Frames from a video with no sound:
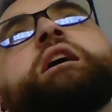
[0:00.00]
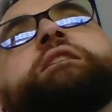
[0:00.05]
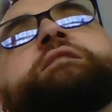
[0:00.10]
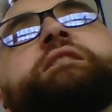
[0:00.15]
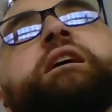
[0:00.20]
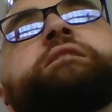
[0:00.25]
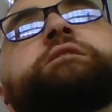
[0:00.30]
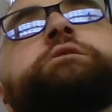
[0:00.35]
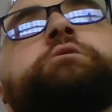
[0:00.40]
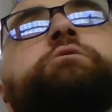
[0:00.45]

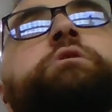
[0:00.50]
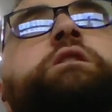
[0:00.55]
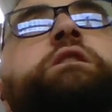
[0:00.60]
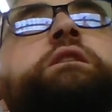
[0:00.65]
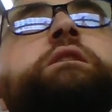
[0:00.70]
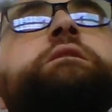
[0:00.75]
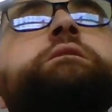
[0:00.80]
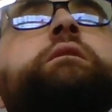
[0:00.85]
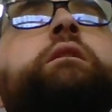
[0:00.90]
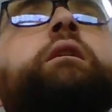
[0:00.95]
Since the
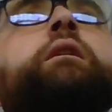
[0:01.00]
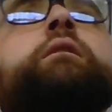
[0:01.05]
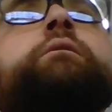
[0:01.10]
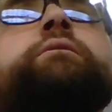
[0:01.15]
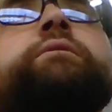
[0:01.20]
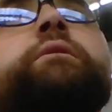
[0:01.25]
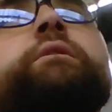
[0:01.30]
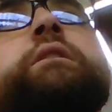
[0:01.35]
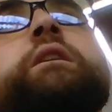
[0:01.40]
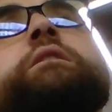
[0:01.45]
release
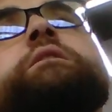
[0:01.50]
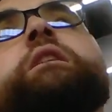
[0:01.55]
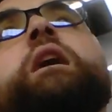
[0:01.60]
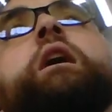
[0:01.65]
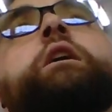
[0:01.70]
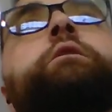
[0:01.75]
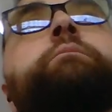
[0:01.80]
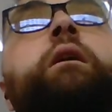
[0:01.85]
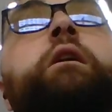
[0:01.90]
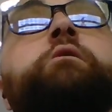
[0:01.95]
of the
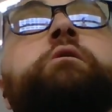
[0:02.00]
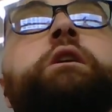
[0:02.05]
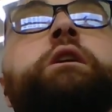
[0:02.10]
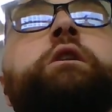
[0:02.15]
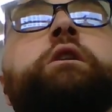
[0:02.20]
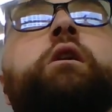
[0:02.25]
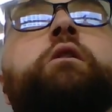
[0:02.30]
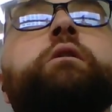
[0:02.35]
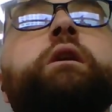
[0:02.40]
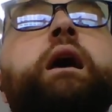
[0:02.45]
documentary
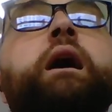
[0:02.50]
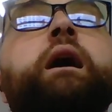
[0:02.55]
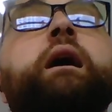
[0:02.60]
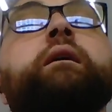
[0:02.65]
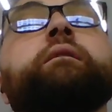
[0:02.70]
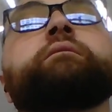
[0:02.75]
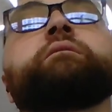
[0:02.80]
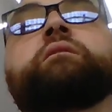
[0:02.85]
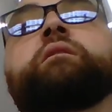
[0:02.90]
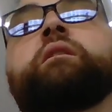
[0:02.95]
known
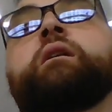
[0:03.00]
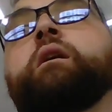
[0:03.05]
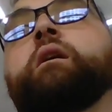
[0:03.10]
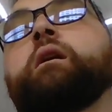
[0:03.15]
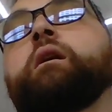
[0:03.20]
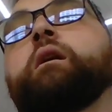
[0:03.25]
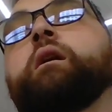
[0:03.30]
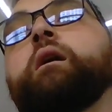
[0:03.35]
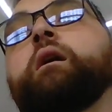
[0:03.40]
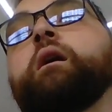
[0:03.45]
as
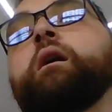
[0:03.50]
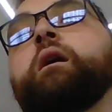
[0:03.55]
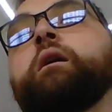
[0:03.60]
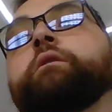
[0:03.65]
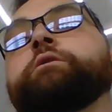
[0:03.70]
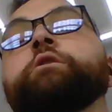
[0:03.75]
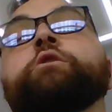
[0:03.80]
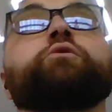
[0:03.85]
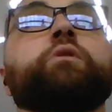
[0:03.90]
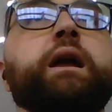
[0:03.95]

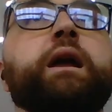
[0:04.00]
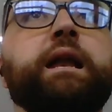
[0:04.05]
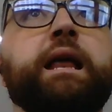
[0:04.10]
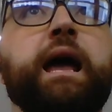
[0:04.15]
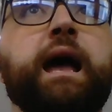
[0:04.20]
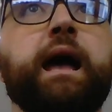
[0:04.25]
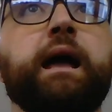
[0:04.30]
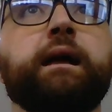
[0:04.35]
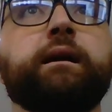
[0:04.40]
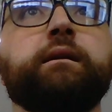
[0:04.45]
The Great
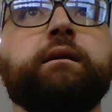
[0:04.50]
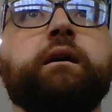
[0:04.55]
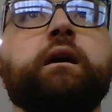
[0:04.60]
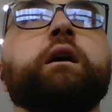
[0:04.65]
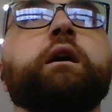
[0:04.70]
Hack,